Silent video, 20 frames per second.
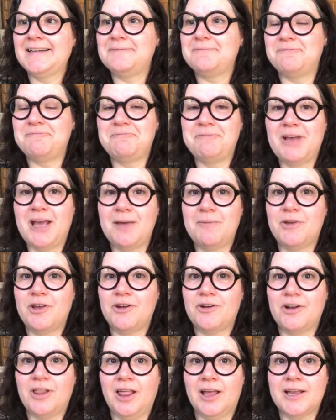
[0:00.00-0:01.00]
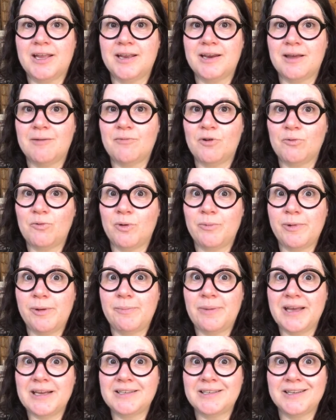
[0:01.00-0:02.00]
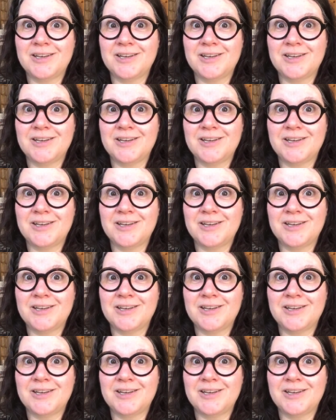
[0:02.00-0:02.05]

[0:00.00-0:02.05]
Maybe your lucky number will be picked